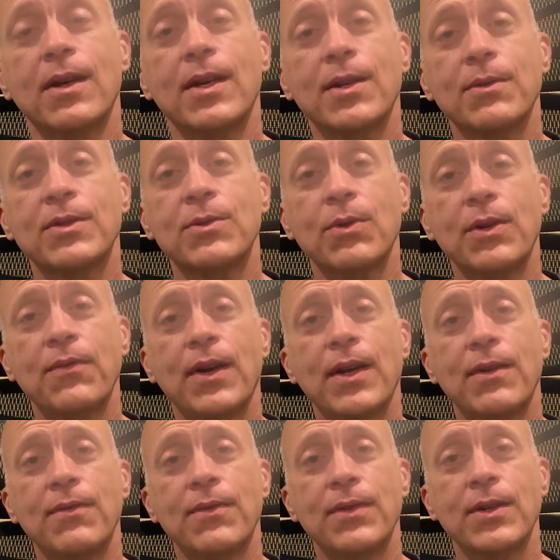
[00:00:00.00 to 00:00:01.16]
It was
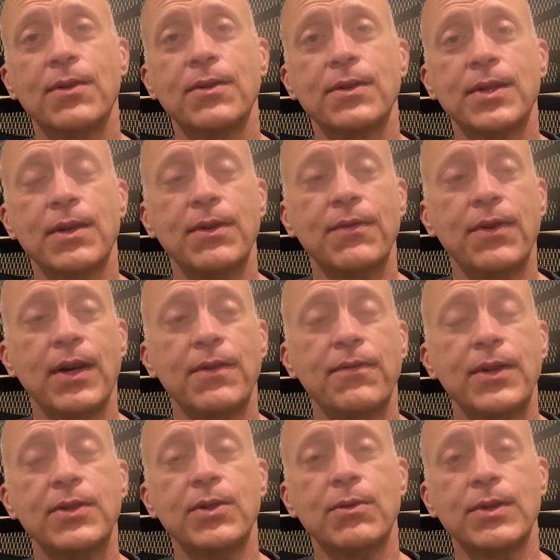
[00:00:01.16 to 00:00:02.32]
2,575 feet,
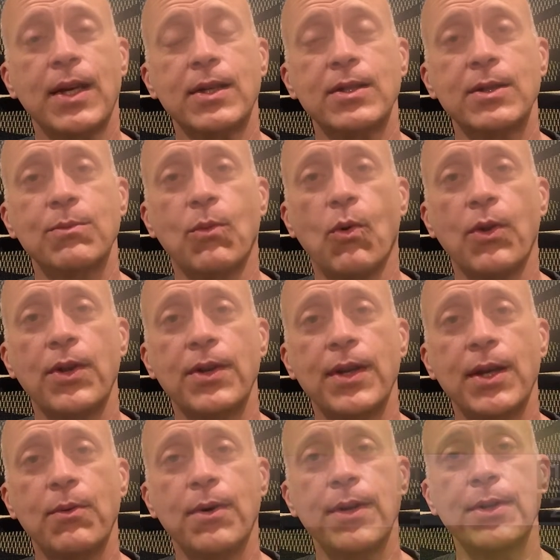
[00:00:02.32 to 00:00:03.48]
so it was actually more than day
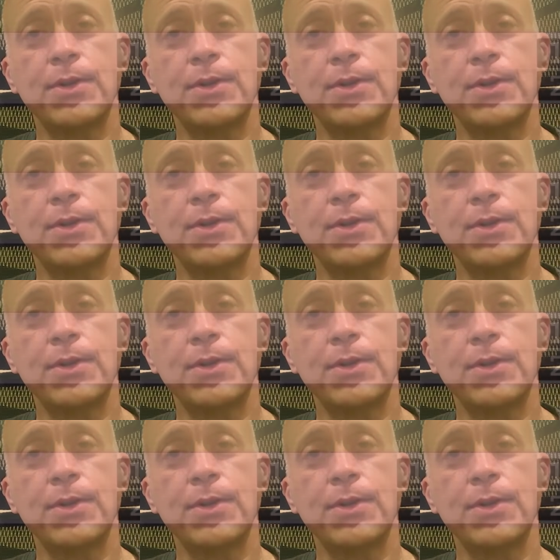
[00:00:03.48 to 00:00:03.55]
1 and